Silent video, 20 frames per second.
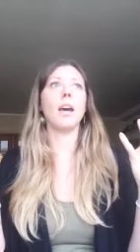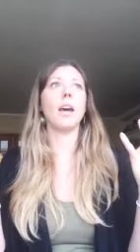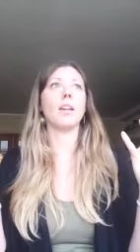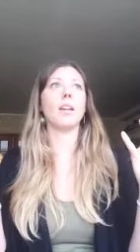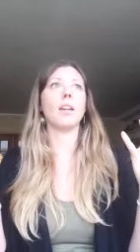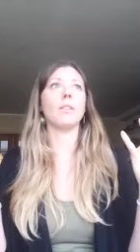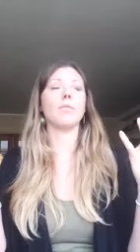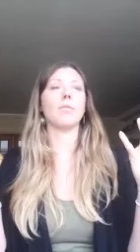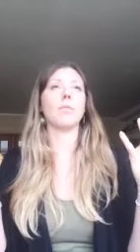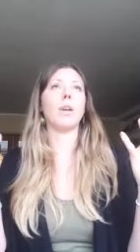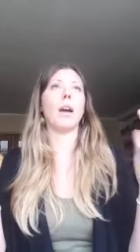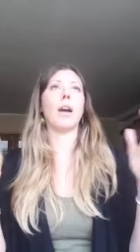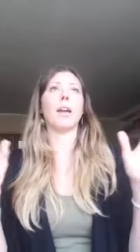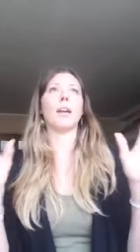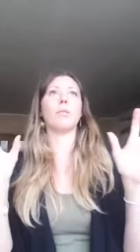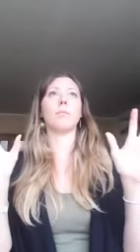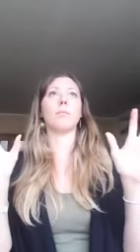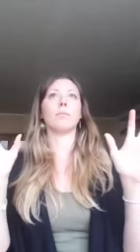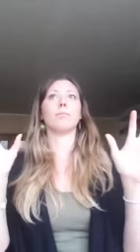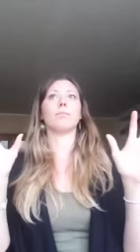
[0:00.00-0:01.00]
I
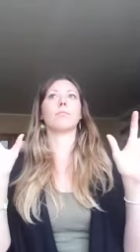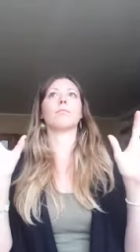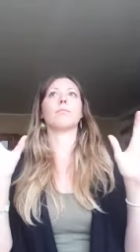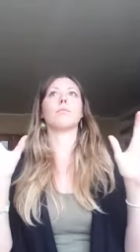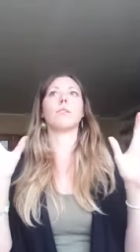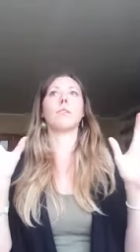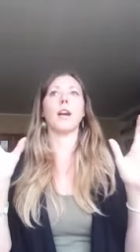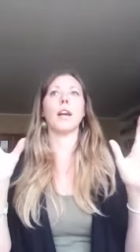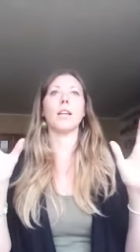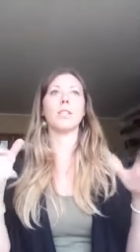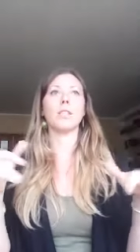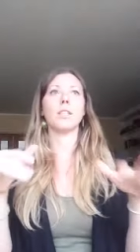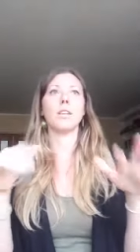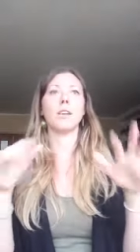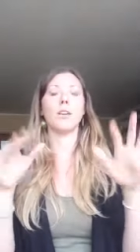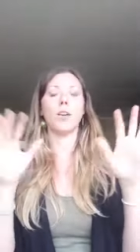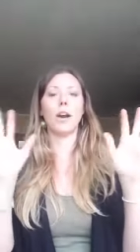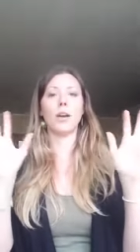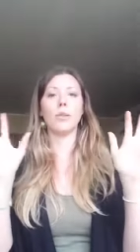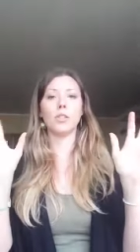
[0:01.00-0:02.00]
I or I
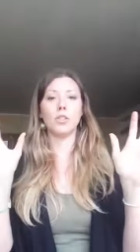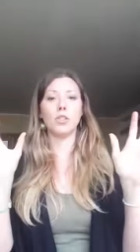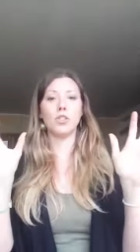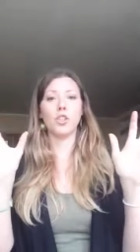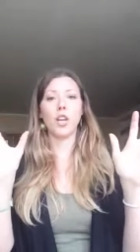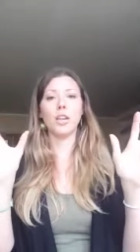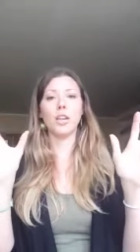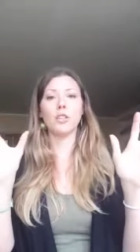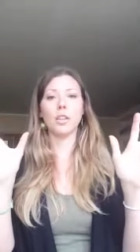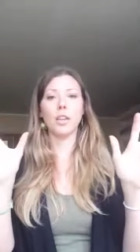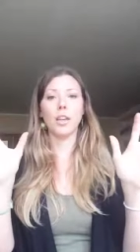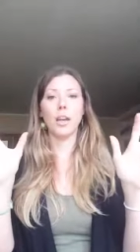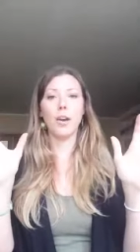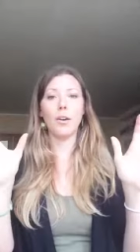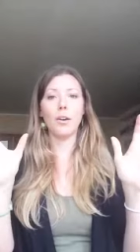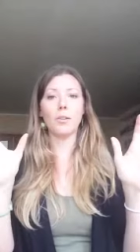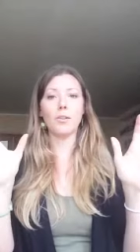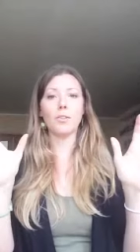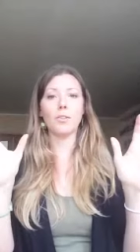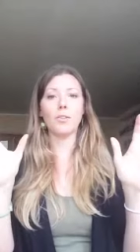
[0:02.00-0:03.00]
or I was judging
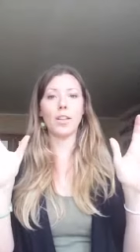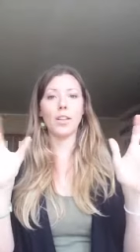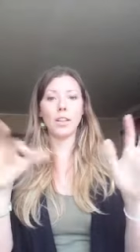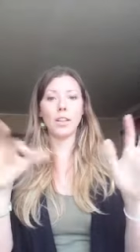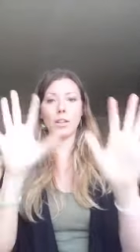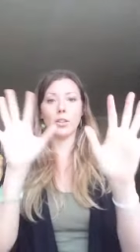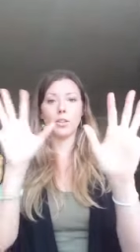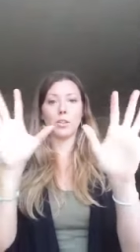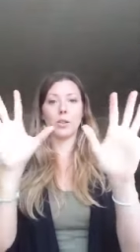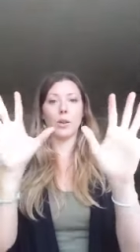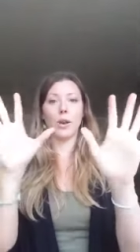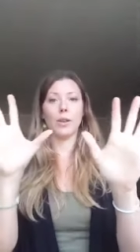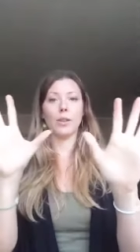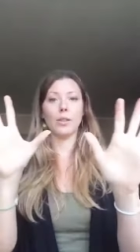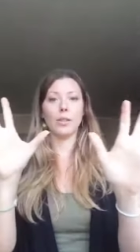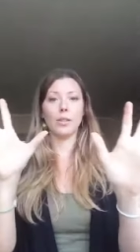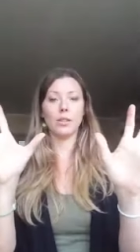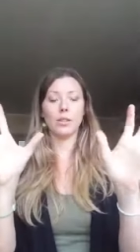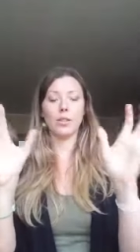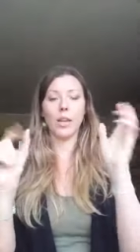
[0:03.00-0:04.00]
how I was feeling, so
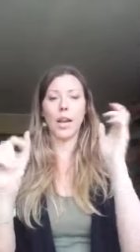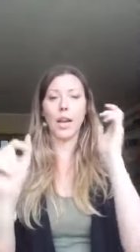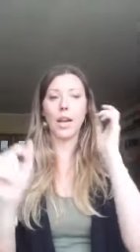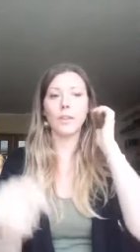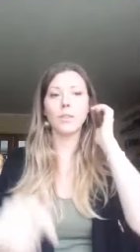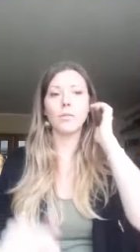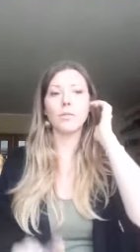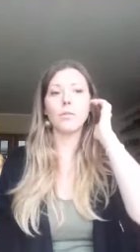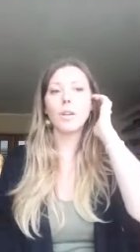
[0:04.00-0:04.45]
I, I